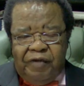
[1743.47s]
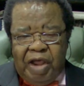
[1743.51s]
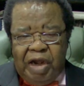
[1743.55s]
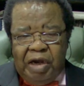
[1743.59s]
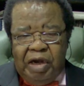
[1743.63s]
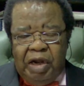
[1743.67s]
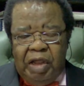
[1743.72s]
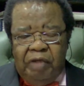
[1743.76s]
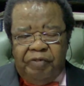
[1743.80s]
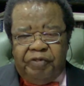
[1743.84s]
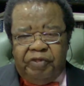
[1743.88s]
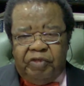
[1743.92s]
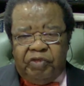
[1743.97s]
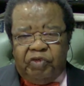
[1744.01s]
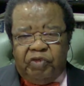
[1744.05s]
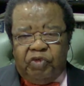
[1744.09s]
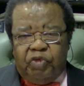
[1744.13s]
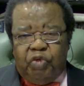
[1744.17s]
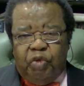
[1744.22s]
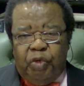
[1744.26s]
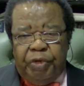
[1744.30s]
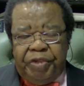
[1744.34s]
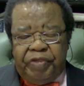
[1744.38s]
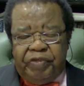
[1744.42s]
never
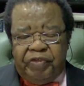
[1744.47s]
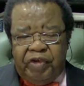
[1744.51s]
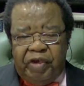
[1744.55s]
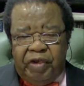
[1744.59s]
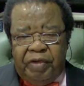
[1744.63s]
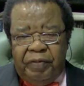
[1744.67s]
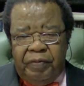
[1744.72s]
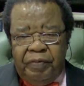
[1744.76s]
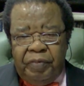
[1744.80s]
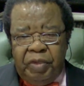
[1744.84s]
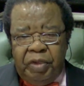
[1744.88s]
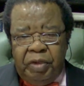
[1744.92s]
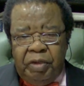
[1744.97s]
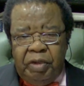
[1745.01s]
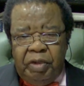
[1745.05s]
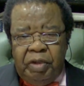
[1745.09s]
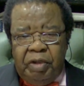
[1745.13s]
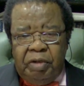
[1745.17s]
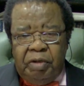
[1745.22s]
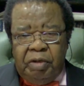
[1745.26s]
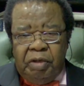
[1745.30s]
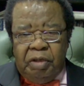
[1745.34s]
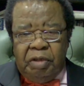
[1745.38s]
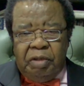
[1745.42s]
left Twitter,
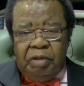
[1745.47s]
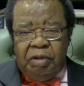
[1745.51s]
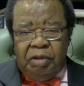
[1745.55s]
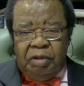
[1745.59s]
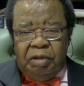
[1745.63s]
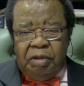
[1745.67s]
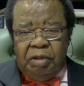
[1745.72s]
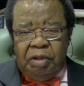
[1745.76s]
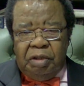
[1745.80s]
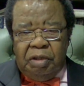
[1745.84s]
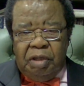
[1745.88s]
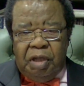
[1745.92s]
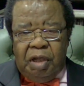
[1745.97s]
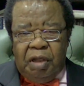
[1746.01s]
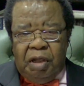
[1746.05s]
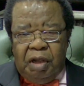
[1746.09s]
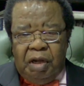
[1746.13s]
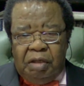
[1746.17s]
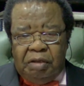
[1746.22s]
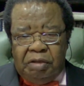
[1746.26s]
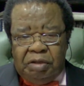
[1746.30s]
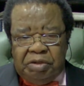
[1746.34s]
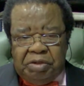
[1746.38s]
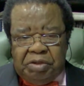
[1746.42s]

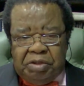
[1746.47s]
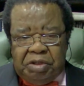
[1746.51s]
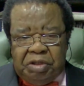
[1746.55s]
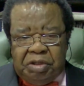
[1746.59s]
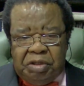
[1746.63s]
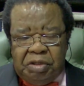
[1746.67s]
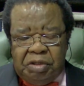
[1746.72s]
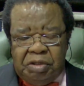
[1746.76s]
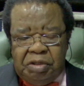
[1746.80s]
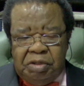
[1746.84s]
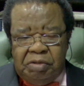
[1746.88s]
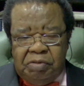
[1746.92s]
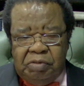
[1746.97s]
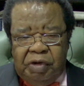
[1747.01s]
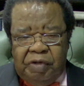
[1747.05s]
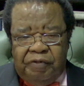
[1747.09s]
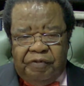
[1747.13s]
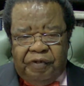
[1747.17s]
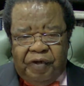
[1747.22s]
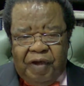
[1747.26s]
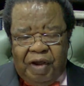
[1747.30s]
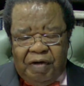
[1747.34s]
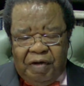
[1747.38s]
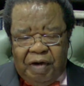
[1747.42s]
and
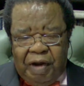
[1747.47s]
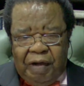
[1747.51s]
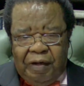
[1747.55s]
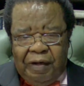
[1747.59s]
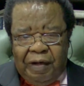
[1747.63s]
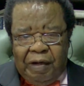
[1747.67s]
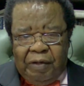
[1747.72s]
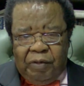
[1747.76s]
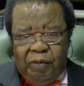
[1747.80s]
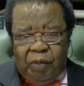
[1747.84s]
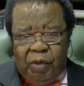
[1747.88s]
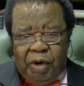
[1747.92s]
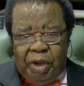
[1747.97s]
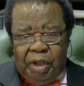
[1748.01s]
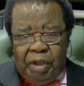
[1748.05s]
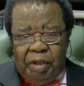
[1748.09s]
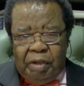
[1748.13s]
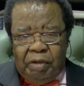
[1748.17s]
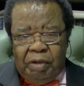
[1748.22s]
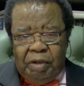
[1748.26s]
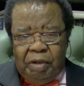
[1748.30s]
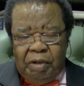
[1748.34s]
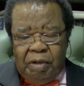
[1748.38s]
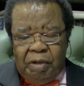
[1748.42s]
we found our
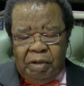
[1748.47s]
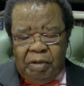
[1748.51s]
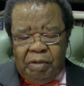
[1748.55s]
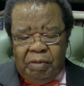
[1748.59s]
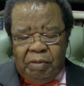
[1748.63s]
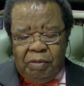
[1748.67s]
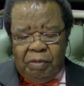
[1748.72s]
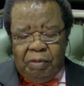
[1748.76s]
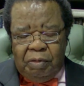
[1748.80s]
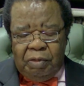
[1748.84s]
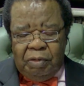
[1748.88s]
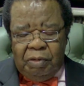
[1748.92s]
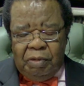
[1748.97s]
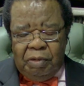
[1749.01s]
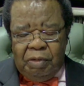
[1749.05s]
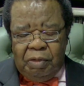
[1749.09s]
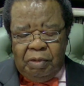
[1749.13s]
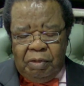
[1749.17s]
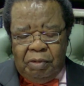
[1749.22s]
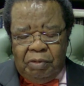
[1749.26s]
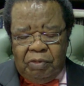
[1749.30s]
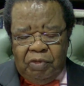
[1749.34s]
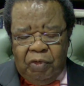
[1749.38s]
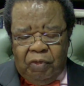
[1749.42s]
way
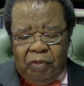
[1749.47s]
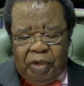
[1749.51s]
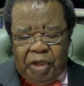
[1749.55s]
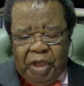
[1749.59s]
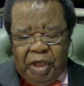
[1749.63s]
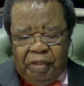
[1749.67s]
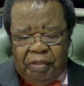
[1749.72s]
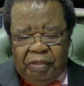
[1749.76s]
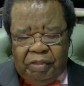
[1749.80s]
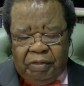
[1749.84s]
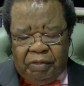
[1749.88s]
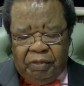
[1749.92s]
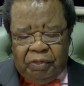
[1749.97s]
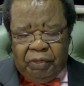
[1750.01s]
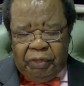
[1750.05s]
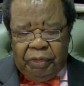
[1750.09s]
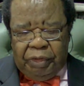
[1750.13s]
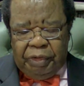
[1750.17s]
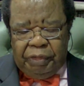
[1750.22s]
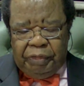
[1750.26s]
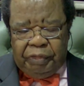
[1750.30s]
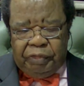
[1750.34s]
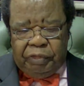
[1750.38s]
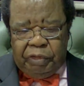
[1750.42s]
to get
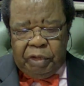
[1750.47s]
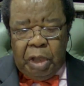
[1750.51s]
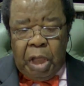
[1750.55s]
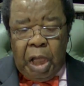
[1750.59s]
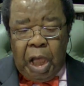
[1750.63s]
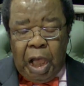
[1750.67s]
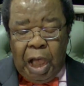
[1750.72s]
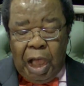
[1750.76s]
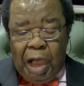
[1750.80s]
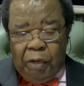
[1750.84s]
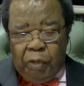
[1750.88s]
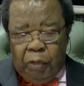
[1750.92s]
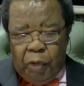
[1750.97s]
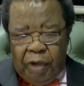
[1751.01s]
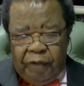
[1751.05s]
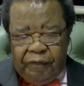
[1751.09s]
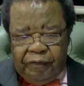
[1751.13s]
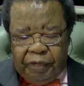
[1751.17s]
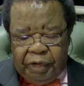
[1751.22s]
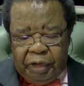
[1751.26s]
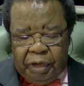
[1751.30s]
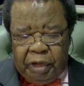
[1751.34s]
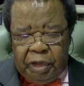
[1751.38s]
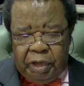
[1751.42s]
through it.
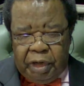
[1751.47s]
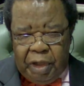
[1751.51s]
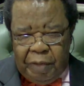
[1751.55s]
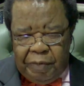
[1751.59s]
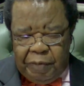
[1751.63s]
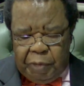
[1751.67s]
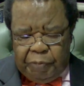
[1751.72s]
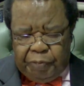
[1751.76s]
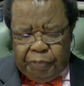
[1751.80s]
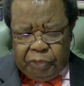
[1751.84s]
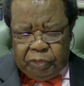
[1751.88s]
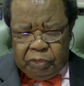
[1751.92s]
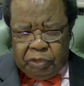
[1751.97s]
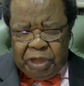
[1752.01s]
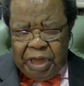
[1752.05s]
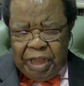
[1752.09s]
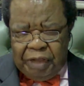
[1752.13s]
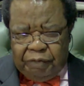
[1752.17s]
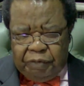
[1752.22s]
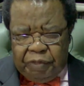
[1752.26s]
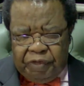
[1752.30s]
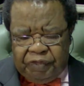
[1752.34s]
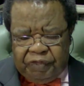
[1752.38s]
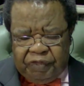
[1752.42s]
However, let
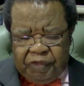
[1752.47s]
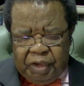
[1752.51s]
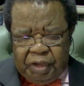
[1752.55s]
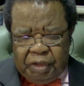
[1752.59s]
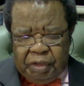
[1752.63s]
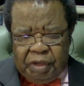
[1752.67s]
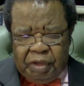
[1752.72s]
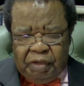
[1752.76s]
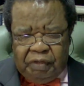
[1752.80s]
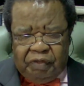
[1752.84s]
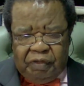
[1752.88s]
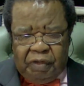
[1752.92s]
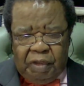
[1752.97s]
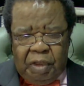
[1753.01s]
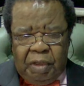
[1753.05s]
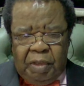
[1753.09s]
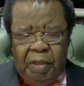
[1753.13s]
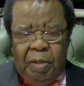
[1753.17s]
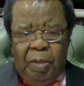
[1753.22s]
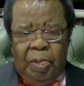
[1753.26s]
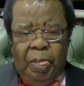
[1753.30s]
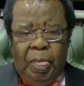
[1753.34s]
me say this.